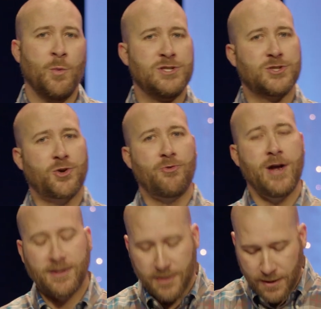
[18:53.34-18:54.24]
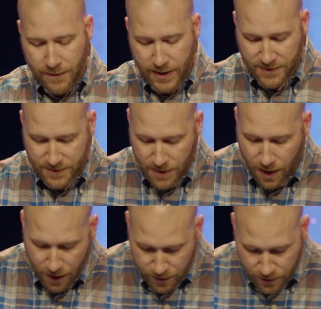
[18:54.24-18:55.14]
which is correcting that is
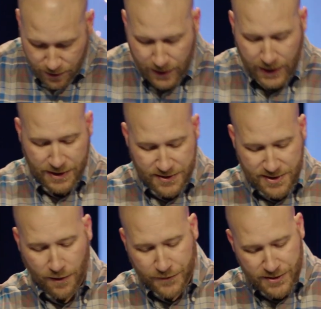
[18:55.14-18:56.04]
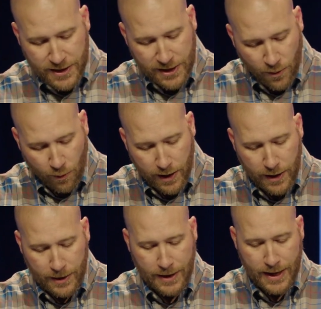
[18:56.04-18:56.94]
done in a self-seeking
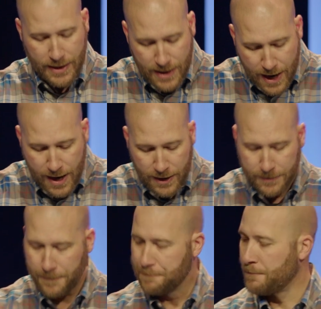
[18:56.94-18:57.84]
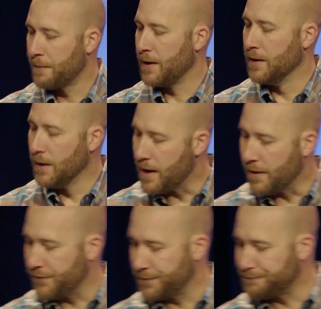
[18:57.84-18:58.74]
way and not
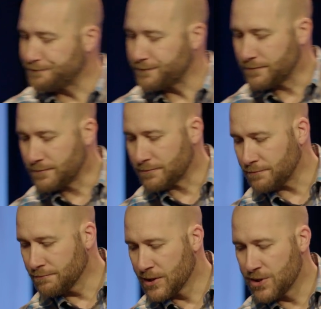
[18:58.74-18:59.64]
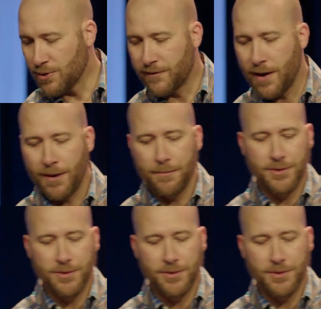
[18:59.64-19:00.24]
love. So I've got my